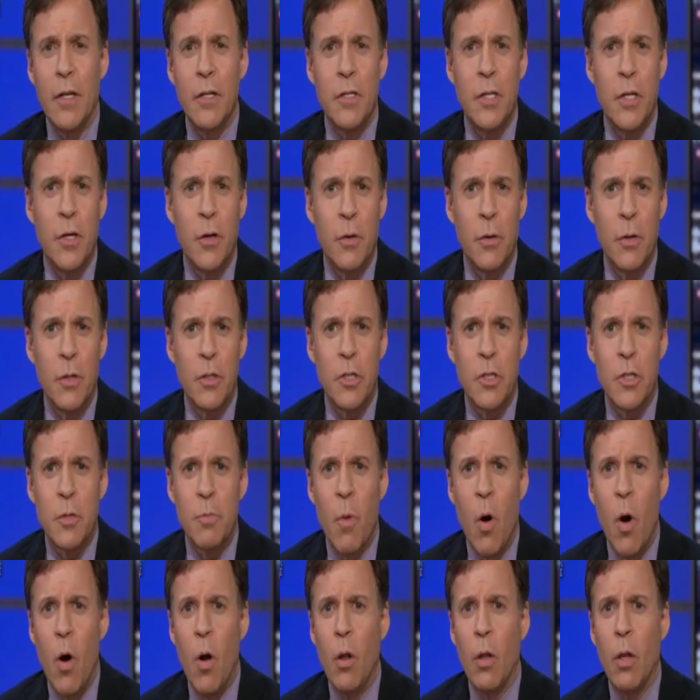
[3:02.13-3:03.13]
volunteer at a
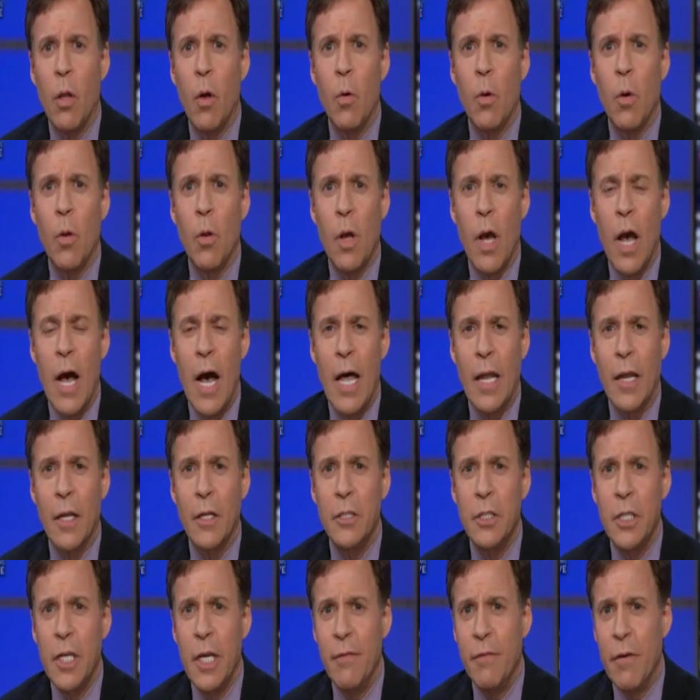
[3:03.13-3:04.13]
small local
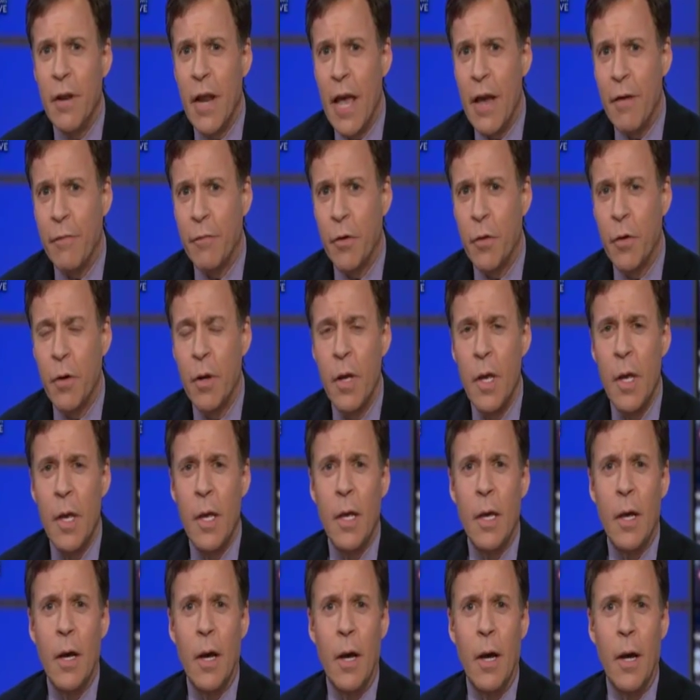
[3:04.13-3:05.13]
college, even after
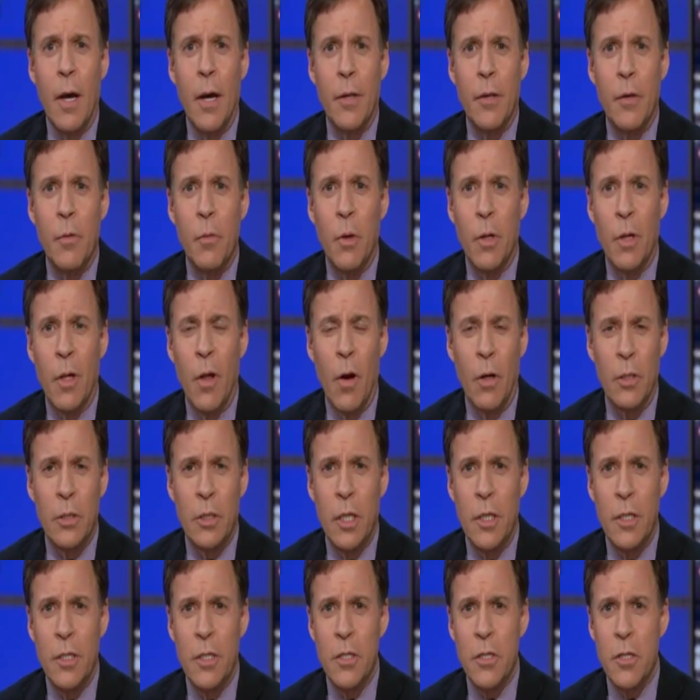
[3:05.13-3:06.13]
you were
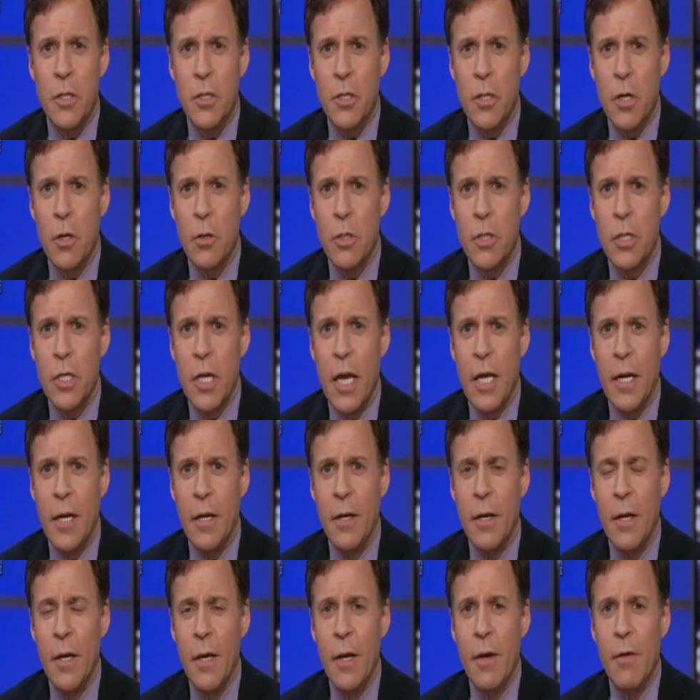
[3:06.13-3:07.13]
largely
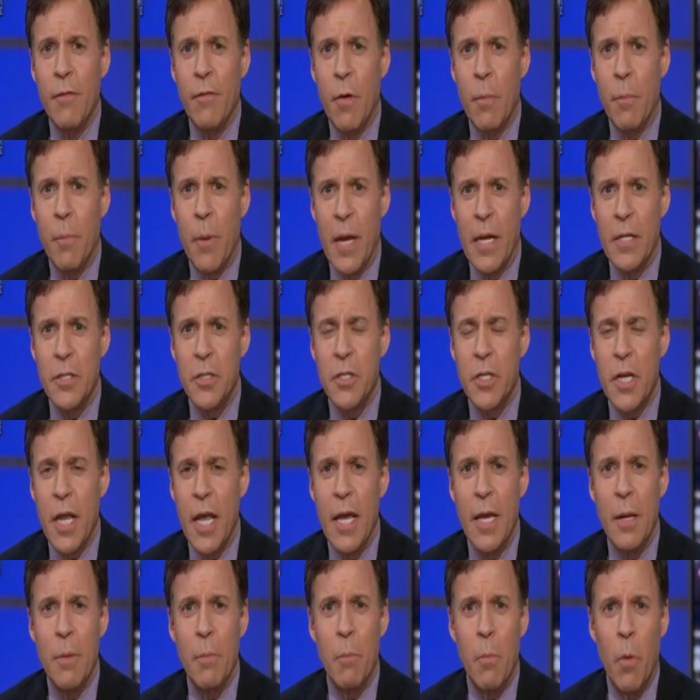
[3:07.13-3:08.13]
disassociated from Penn
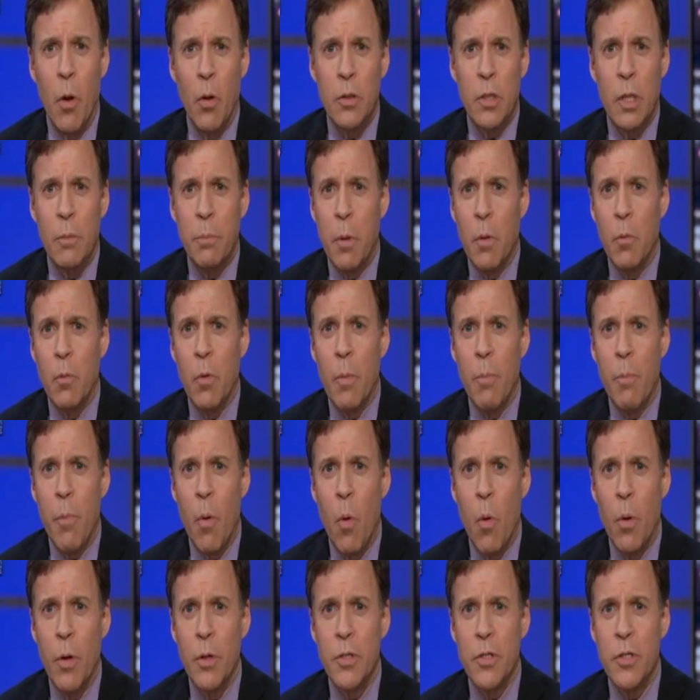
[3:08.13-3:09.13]
State, multiple
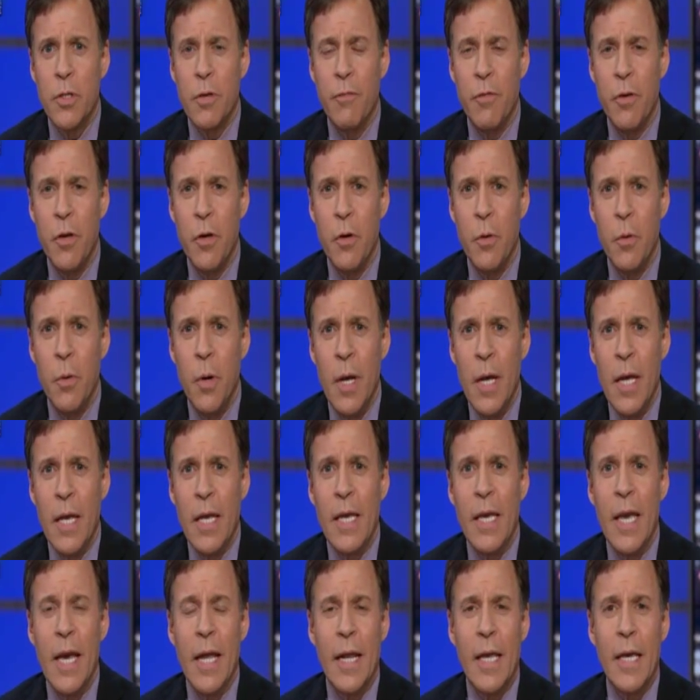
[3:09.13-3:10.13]
reports of you
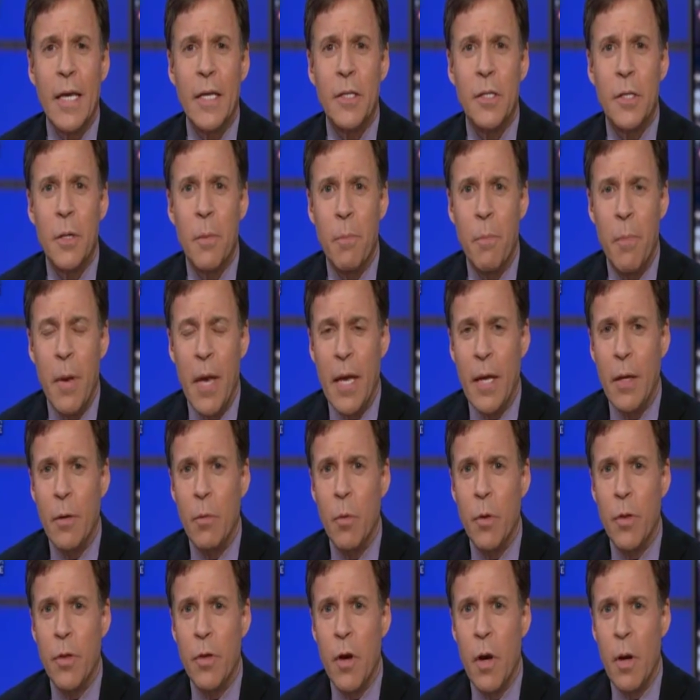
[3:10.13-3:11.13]
getting into
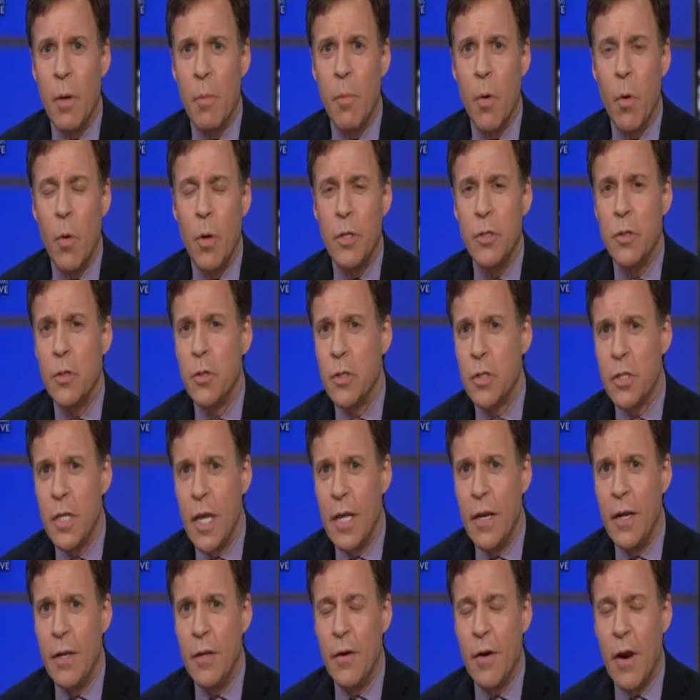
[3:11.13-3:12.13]
bed with young boys who
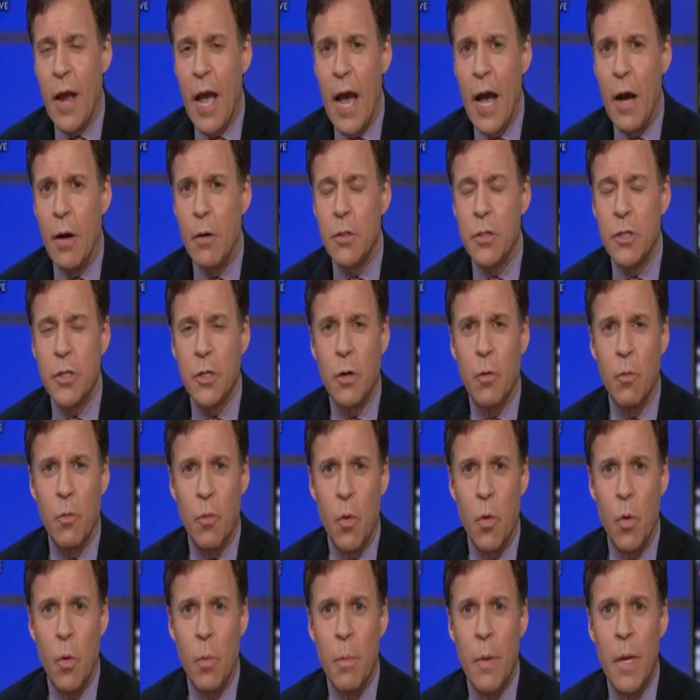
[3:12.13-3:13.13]
stayed at your house in
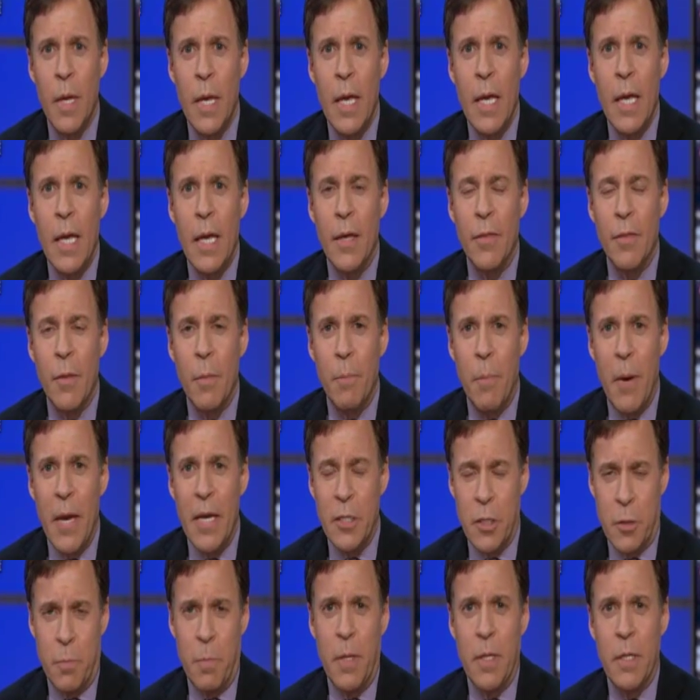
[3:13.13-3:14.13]
a room in the
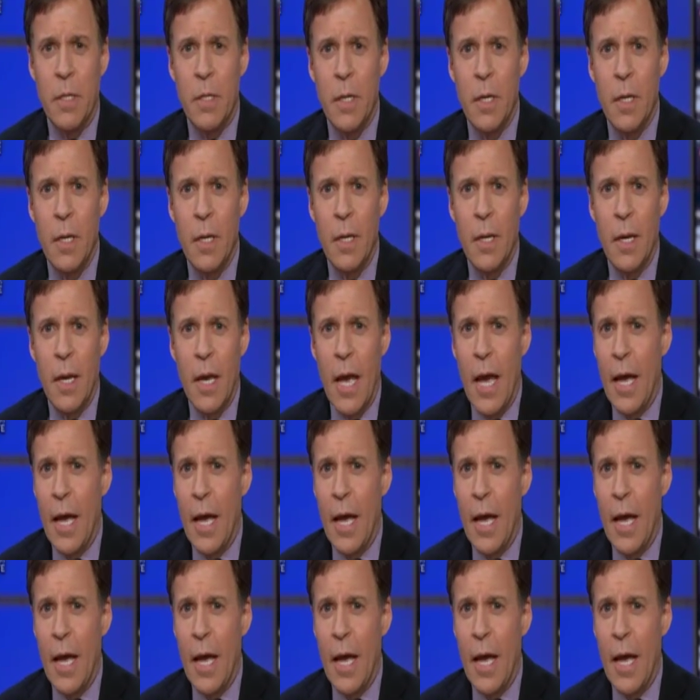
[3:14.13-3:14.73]
basement.